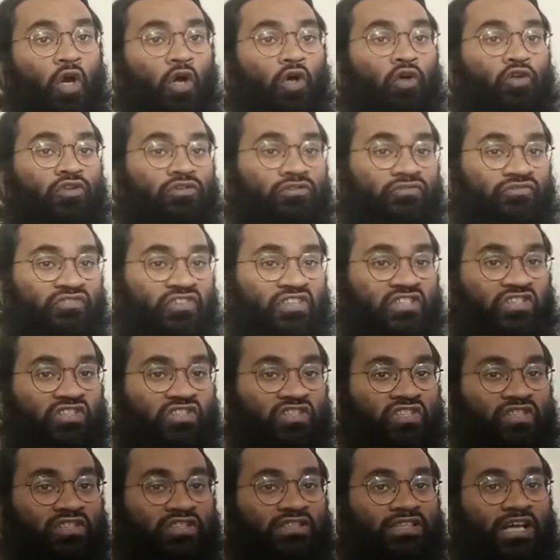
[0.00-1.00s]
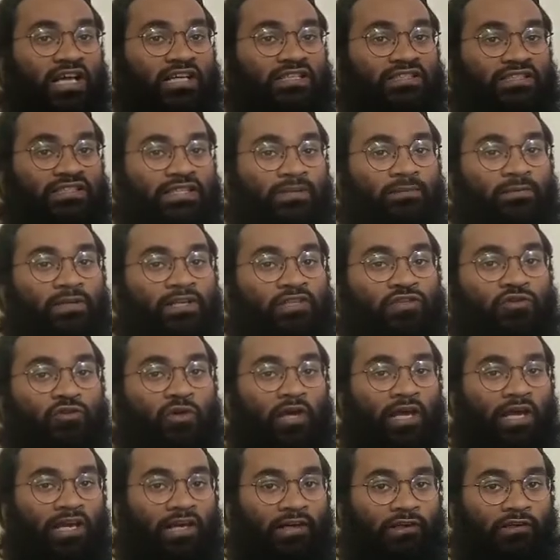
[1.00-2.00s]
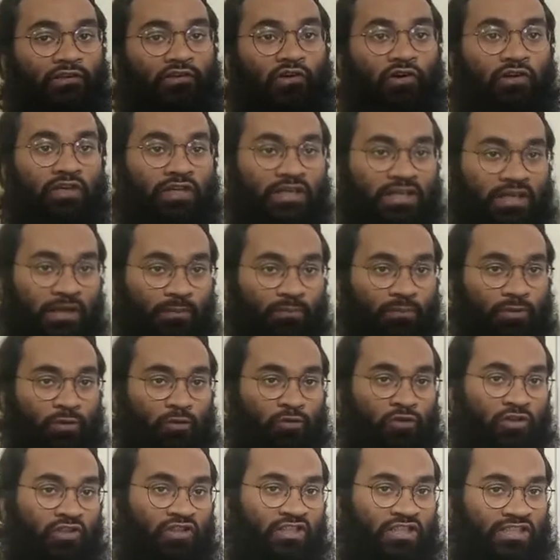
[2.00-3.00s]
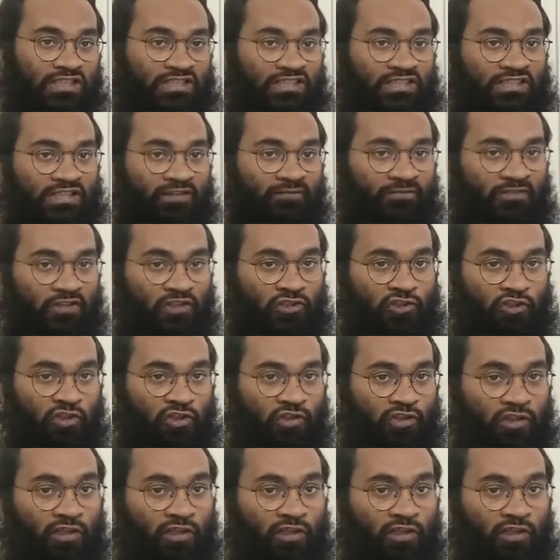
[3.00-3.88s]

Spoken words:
whose features are similar to electronic computer digital feature,